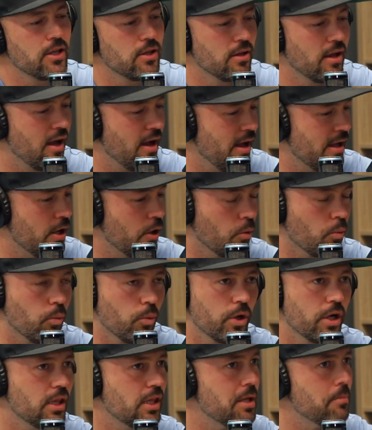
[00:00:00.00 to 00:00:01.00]
Yeah, I hear
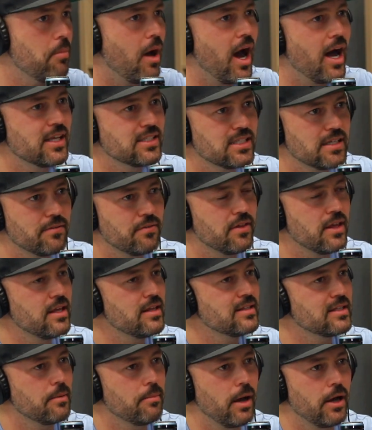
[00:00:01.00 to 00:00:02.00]
really positive
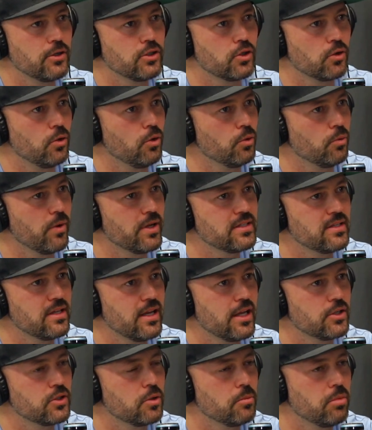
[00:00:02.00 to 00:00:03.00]
things about your old
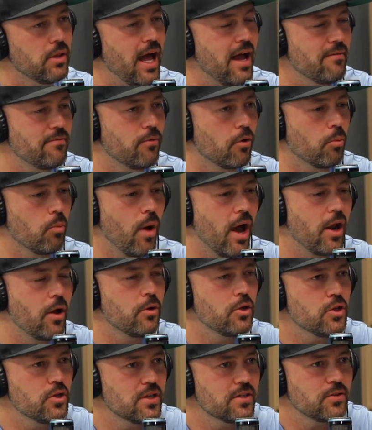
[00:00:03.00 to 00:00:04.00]
residential platform. Why don't
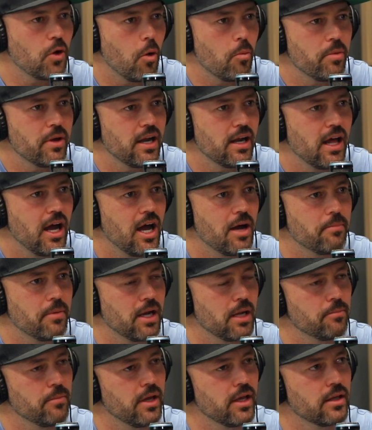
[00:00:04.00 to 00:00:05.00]
you just open it up? And
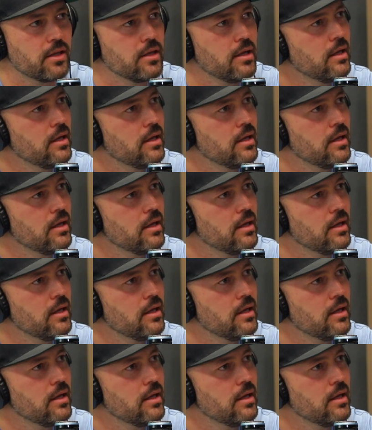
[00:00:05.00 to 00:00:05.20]
I'm like,